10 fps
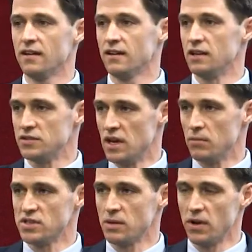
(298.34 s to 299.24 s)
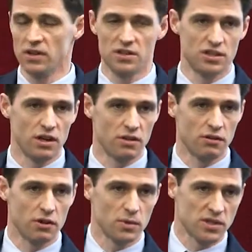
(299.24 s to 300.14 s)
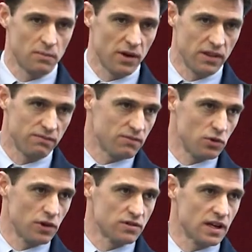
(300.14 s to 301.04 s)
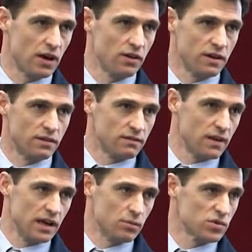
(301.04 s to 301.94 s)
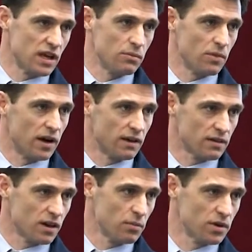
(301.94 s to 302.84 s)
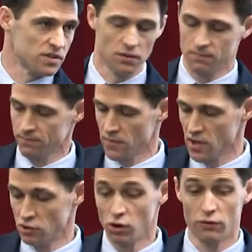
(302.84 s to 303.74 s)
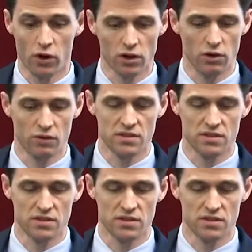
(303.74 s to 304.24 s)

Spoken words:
10% by this year, 30% by 2 years out, and 80% by a couple years out. The overall goal is